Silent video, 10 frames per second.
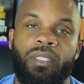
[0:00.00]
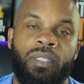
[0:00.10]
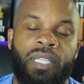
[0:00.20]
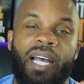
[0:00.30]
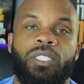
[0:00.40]

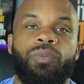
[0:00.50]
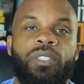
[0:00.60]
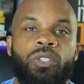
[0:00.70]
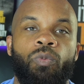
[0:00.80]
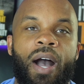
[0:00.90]
That's the
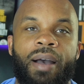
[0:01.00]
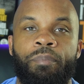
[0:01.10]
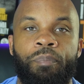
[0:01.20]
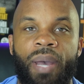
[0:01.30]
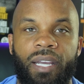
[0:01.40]
reason why
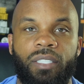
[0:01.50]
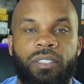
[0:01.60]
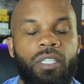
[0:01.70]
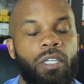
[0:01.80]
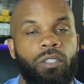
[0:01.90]

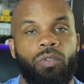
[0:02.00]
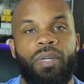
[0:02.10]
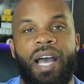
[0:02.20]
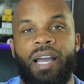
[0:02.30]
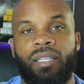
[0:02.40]
banks do
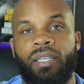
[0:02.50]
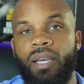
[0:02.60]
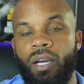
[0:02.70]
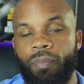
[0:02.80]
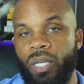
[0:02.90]
not
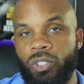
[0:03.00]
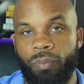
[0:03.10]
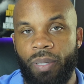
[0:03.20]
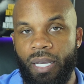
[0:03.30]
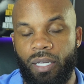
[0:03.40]
care about
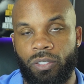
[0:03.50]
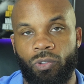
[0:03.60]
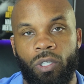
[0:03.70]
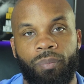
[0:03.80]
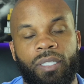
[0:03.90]
your payday score,